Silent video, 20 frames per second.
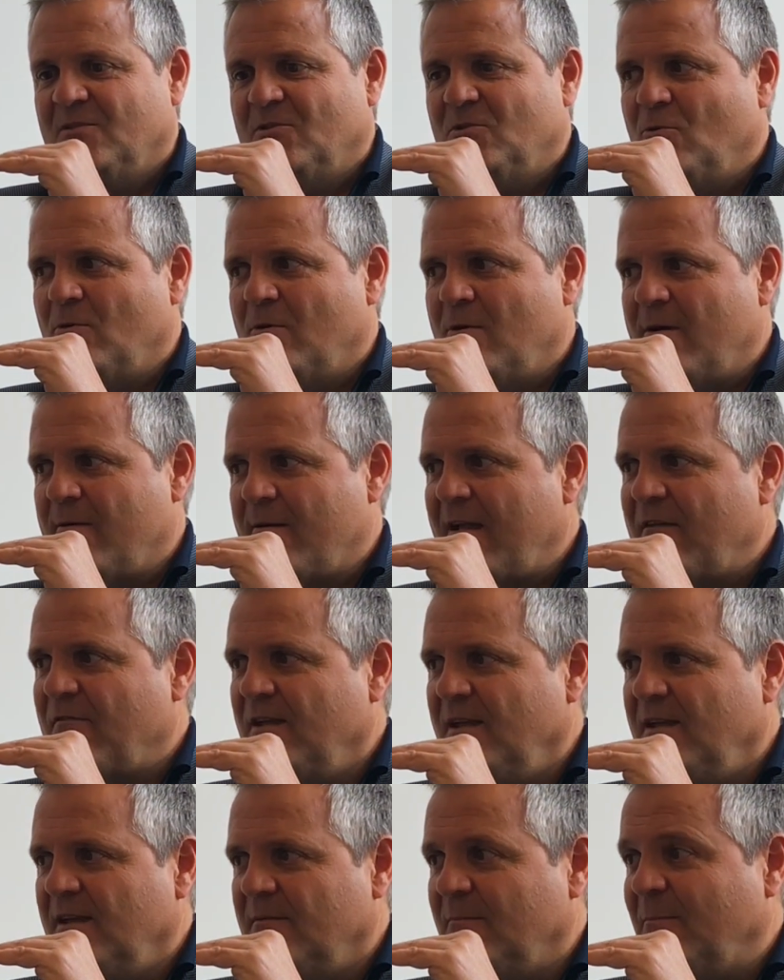to arrive
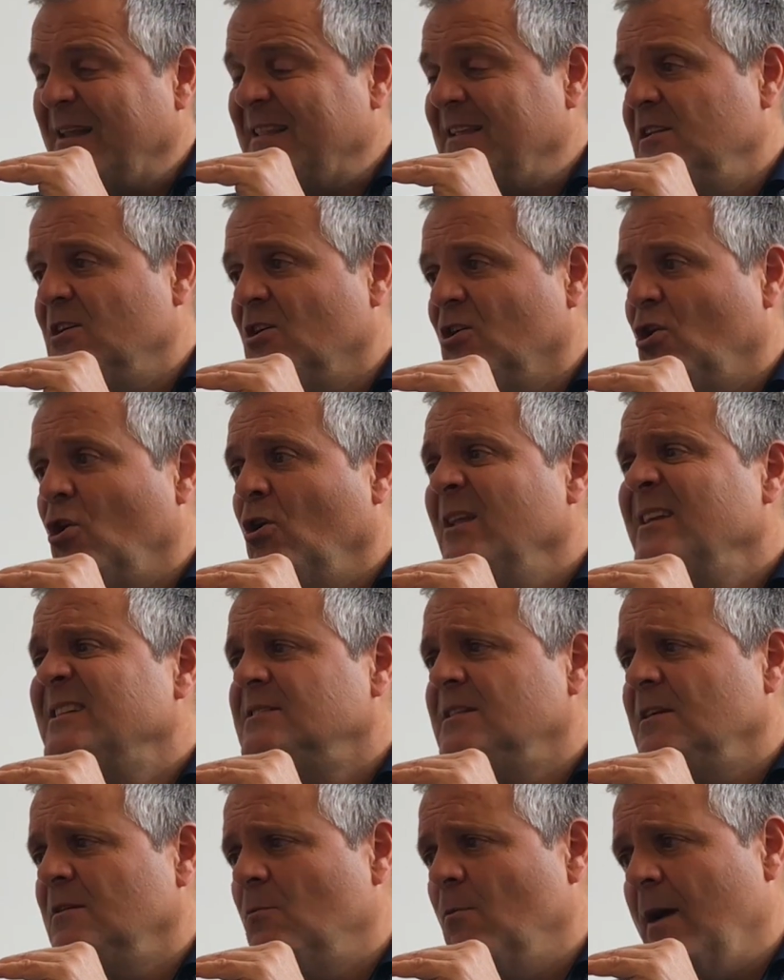here, but in a
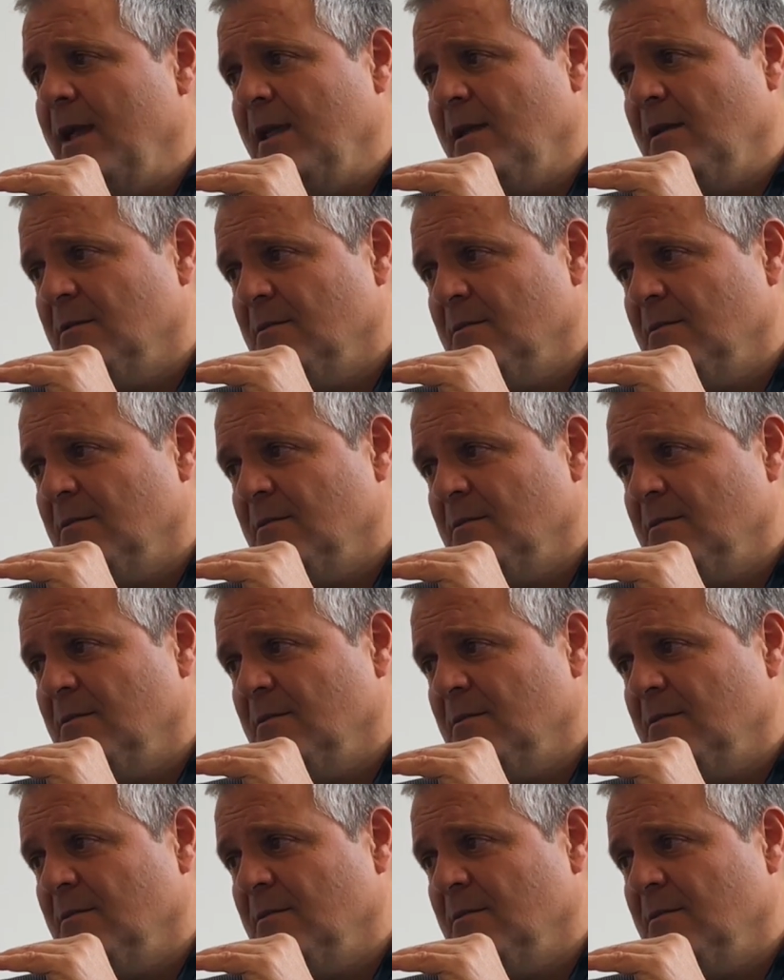holistic way.